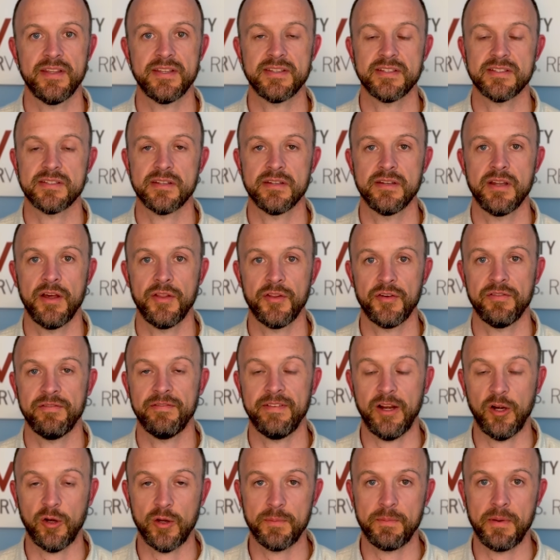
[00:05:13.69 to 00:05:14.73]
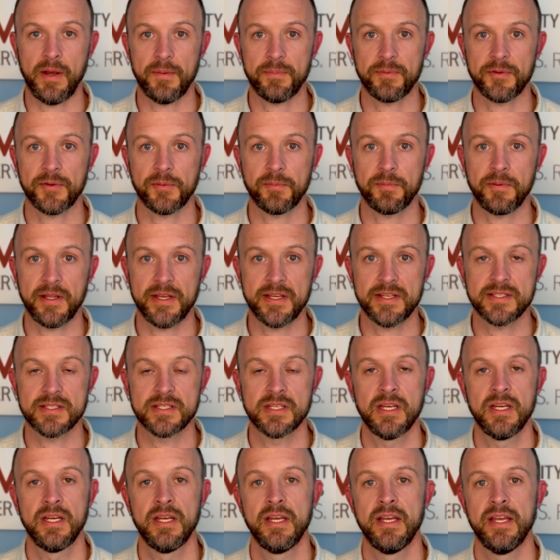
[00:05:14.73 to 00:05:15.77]
This is another very popular place
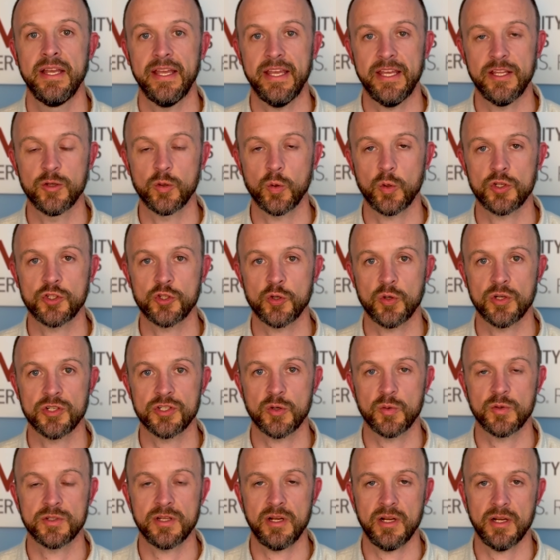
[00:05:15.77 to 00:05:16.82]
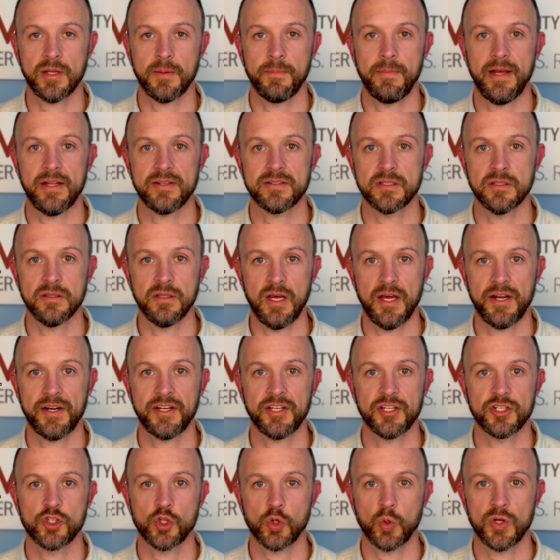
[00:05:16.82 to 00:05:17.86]
in North Georgia. We're talking about
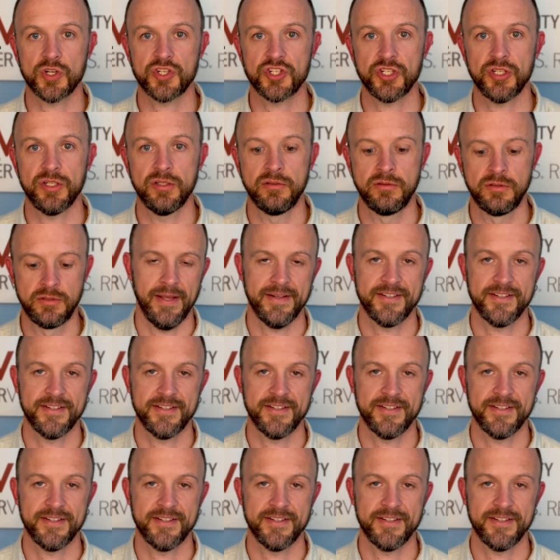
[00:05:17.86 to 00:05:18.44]
Dahlonega, Georgia.